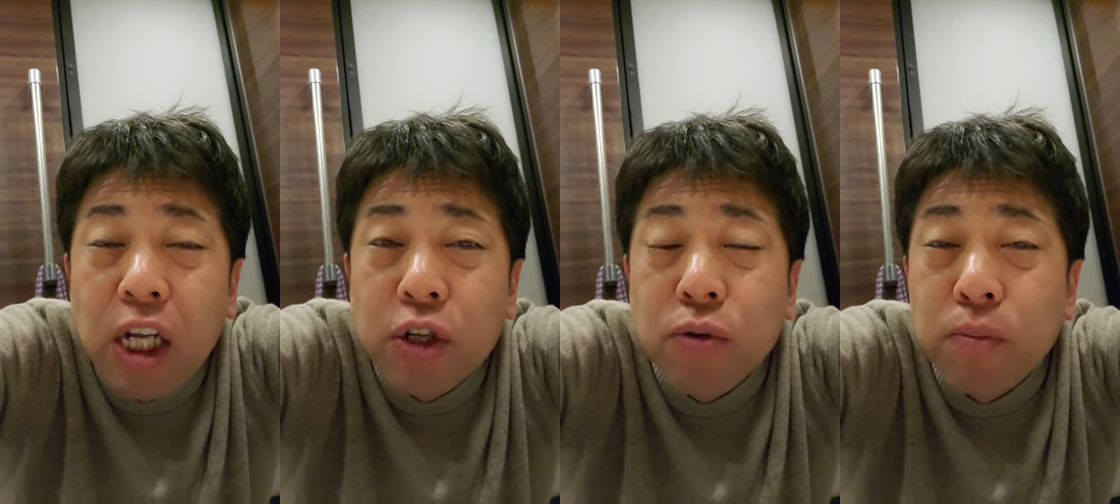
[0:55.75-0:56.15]

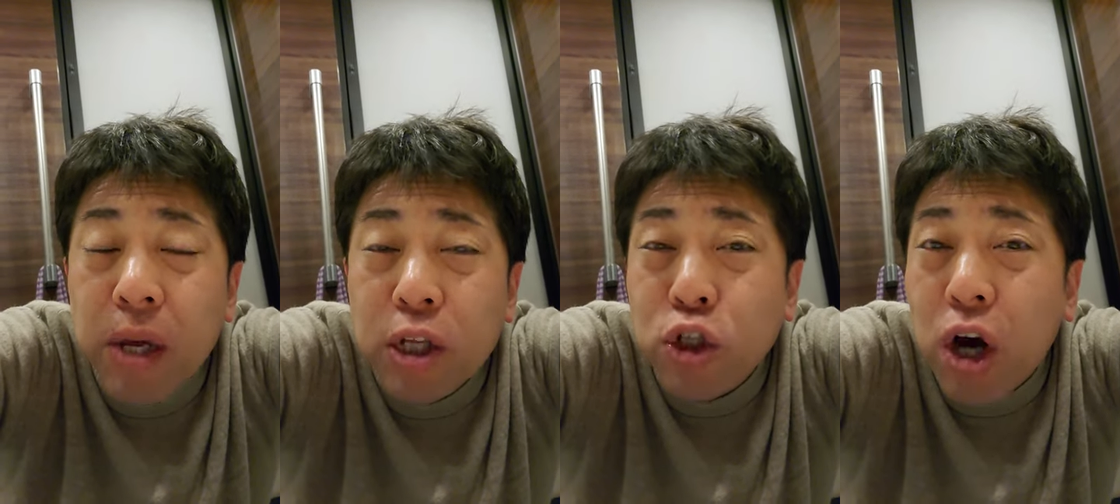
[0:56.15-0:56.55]
to
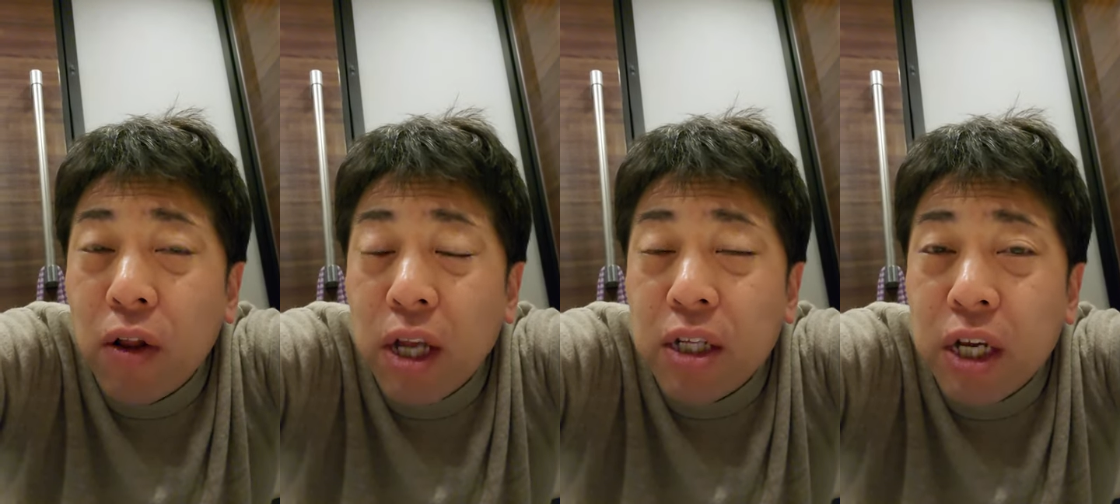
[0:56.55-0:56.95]
meet
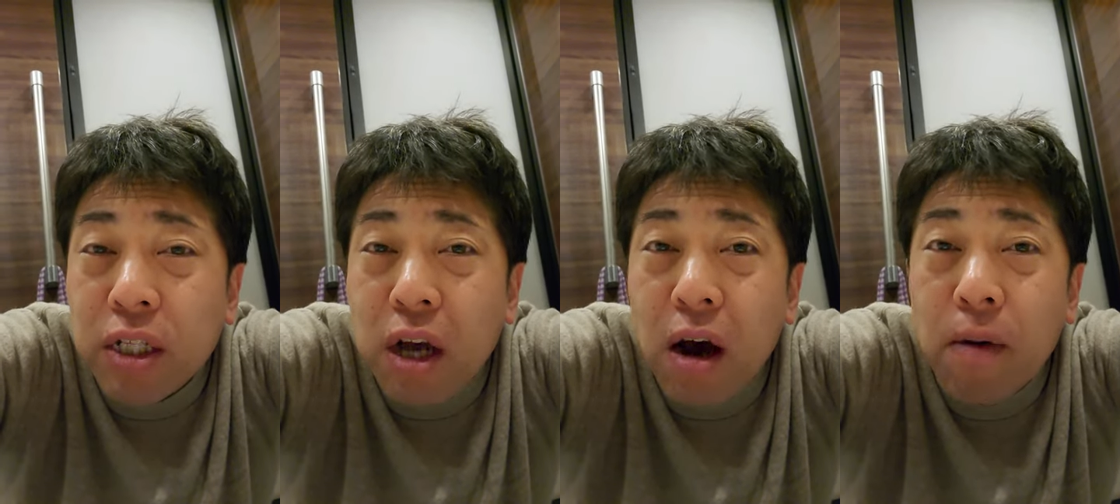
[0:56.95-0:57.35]

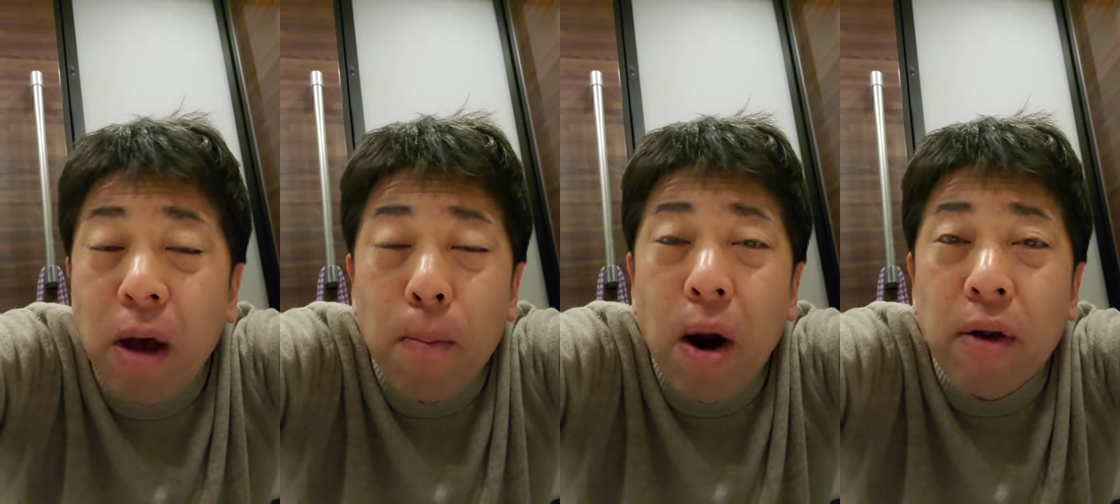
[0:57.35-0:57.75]
challenges
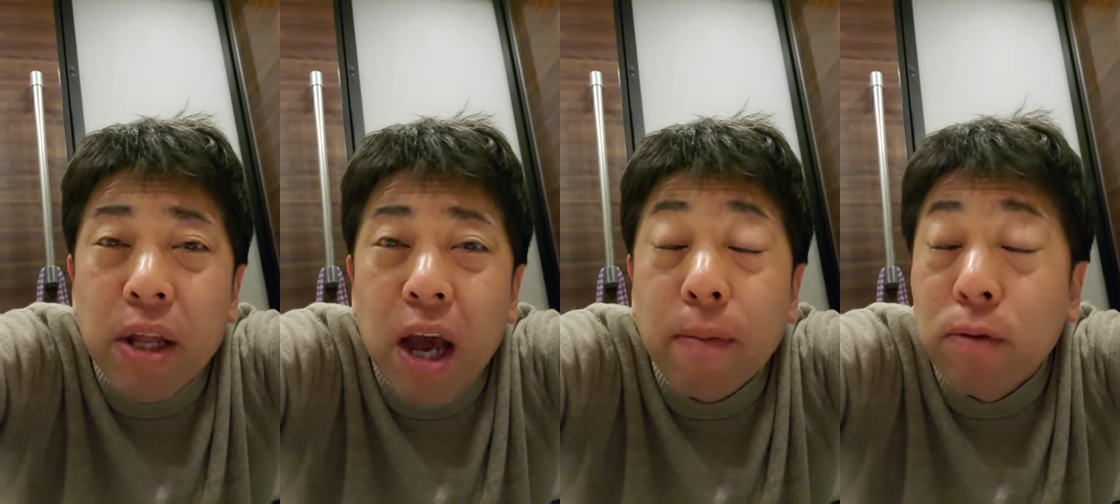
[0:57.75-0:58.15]
of
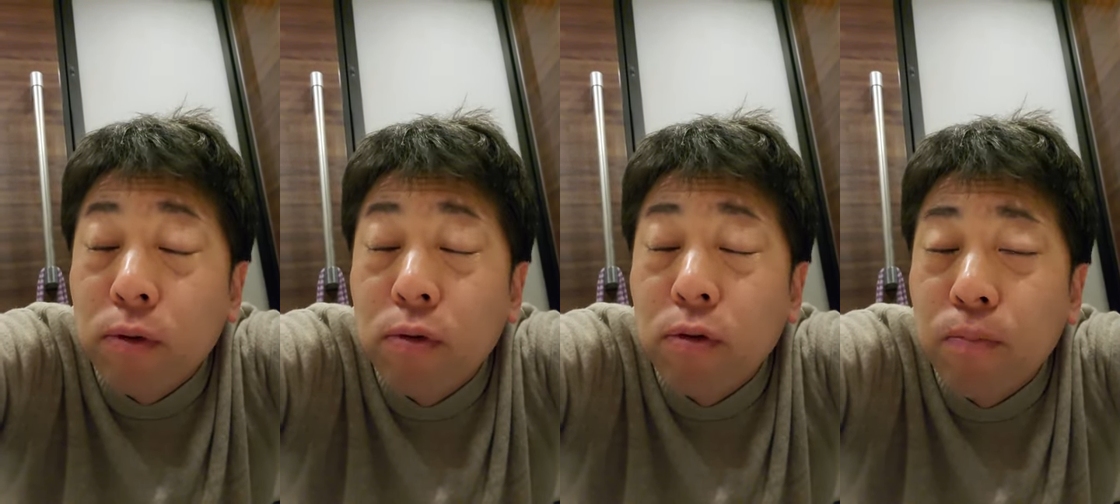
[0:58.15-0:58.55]
maritime
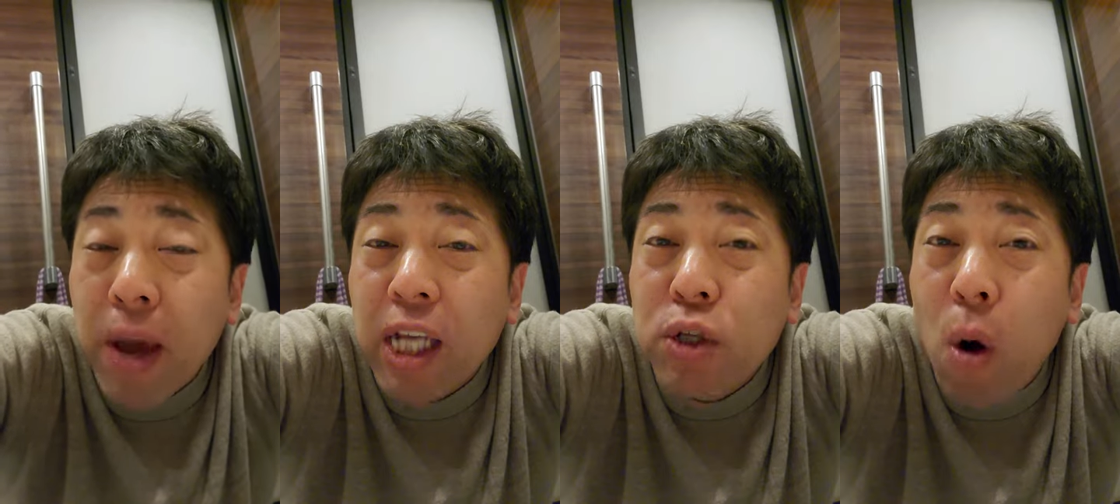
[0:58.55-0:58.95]

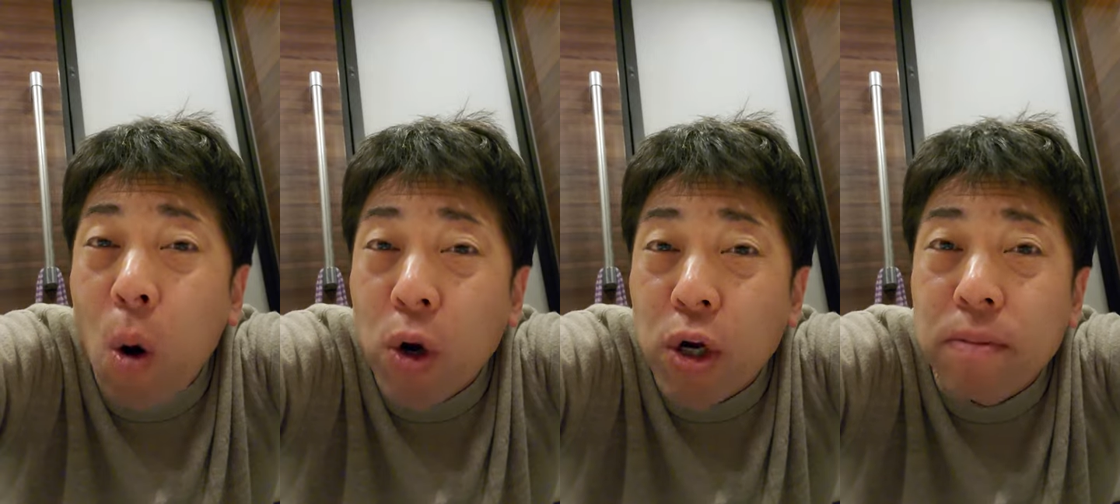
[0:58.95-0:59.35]
rule-based
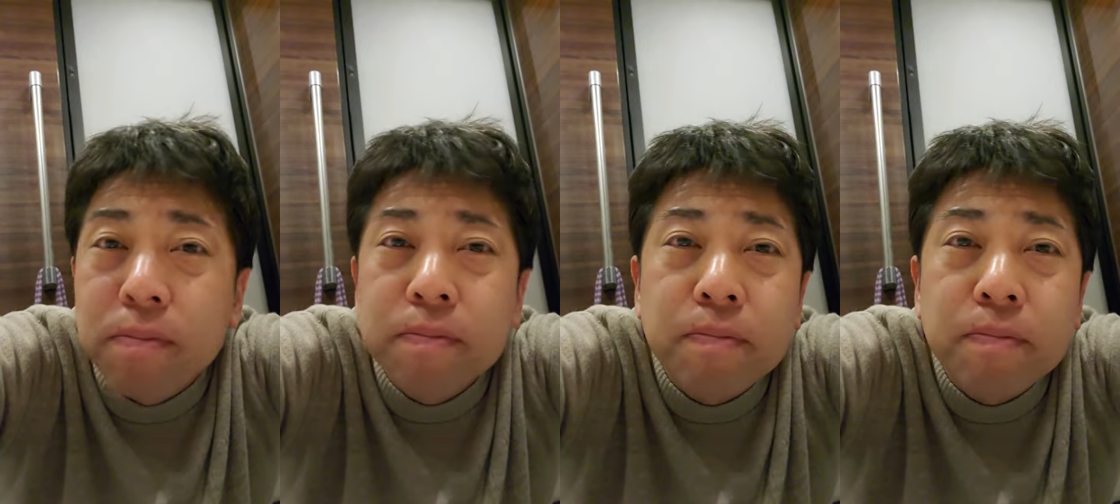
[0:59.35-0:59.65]
order.